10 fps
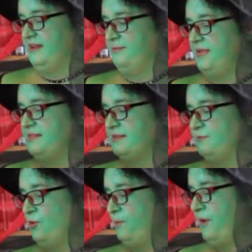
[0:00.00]
And it makes it
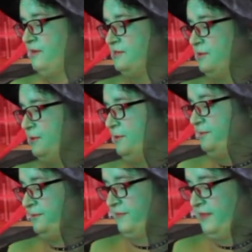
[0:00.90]
more personable.
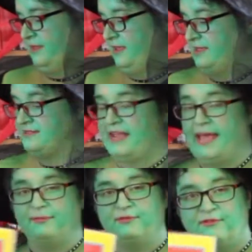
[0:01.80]
It's an
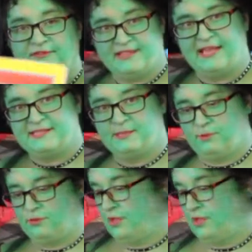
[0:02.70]
absolutely fantastic book.